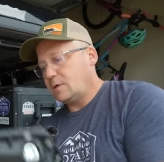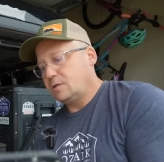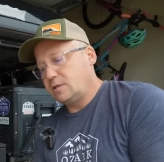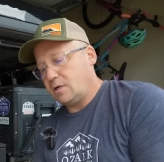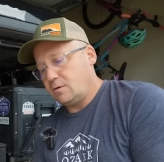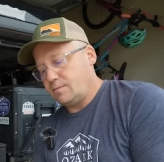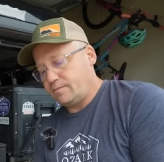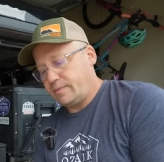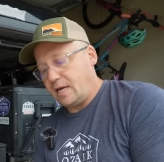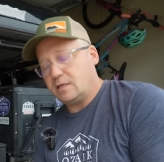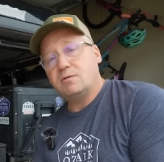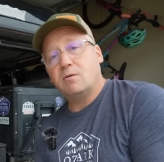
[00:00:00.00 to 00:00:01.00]
So
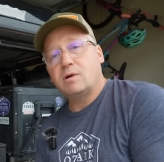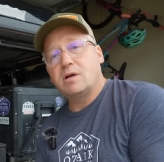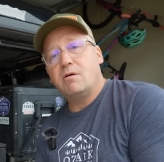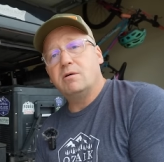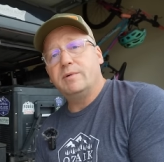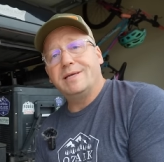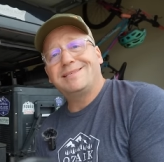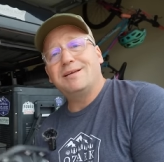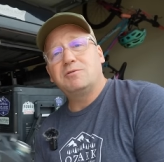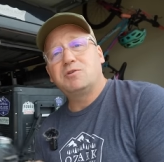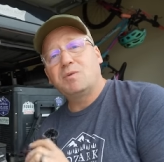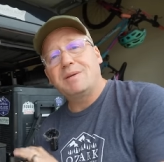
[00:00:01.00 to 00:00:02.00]
that's what we're going with.
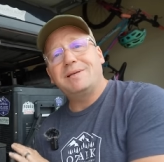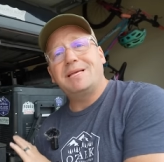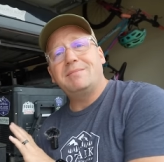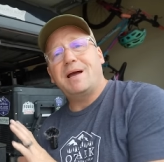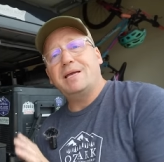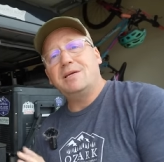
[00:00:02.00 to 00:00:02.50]
So to remedy my